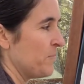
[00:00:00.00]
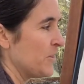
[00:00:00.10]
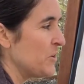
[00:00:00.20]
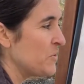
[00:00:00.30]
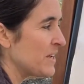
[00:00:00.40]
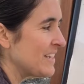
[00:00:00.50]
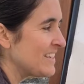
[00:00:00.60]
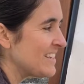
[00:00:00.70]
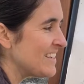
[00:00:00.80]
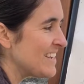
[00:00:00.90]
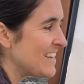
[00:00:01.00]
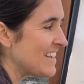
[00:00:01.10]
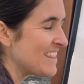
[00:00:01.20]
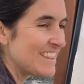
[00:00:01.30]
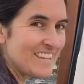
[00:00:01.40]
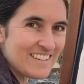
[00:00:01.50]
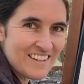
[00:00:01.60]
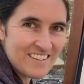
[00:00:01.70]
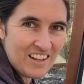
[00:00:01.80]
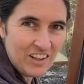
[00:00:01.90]
you can see this
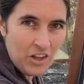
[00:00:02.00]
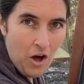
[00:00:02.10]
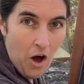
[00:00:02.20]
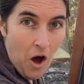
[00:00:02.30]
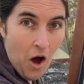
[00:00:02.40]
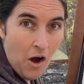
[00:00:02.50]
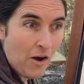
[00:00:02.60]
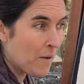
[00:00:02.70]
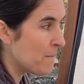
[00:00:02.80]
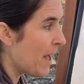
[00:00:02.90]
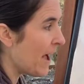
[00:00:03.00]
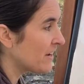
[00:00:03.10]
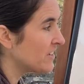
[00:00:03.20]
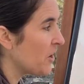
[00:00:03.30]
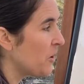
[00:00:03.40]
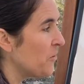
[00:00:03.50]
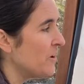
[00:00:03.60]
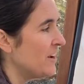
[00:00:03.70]
has a long back toe